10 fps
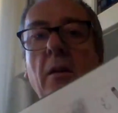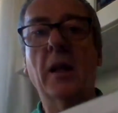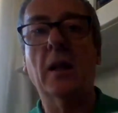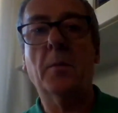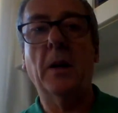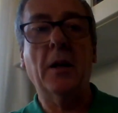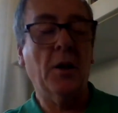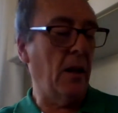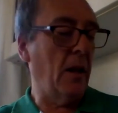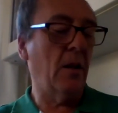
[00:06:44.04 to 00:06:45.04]
things, but
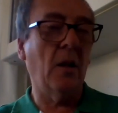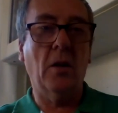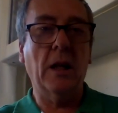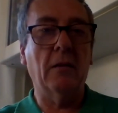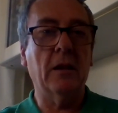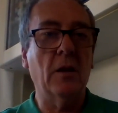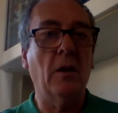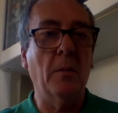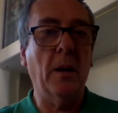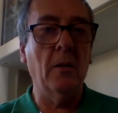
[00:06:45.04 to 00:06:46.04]
actually there's a lot here I don't know
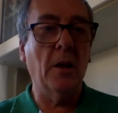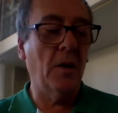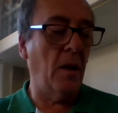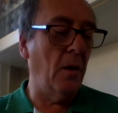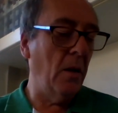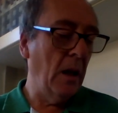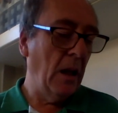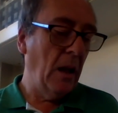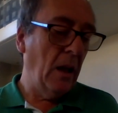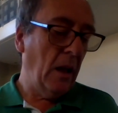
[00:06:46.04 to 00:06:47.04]
in Polish. So
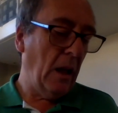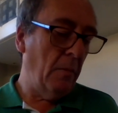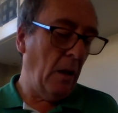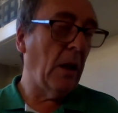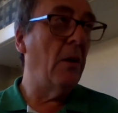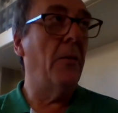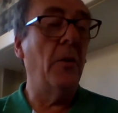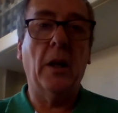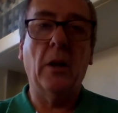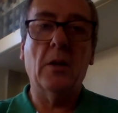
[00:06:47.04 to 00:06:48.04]
I'll go
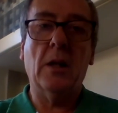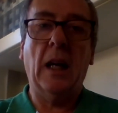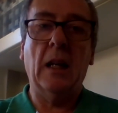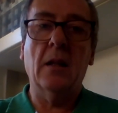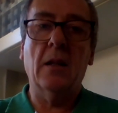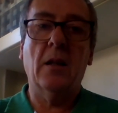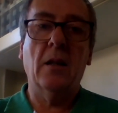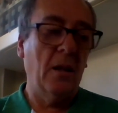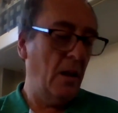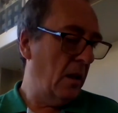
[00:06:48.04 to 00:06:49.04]
through those and
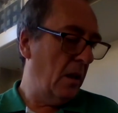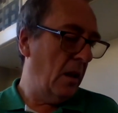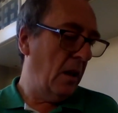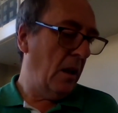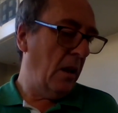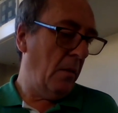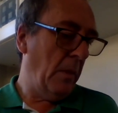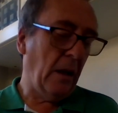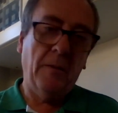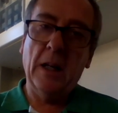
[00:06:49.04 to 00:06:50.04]

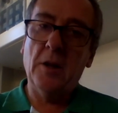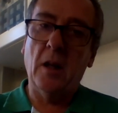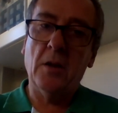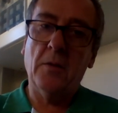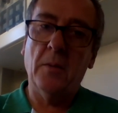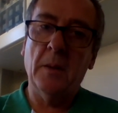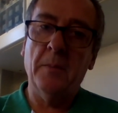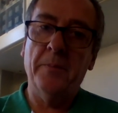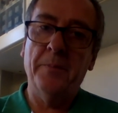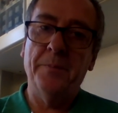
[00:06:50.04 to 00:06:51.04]
make flashcards from
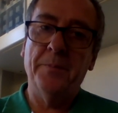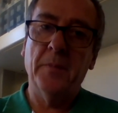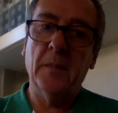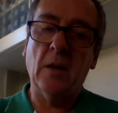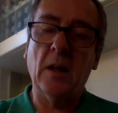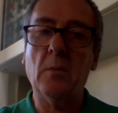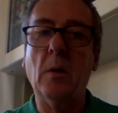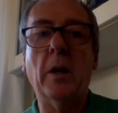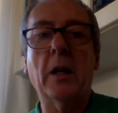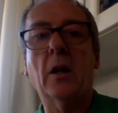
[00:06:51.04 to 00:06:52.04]
them. So that's
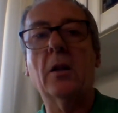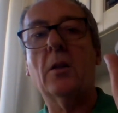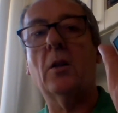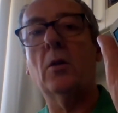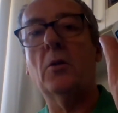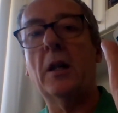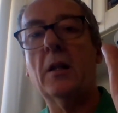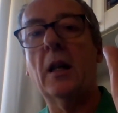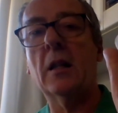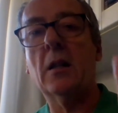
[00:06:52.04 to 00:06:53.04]
one way you can use Google
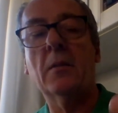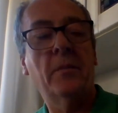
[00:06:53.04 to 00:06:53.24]
Translate.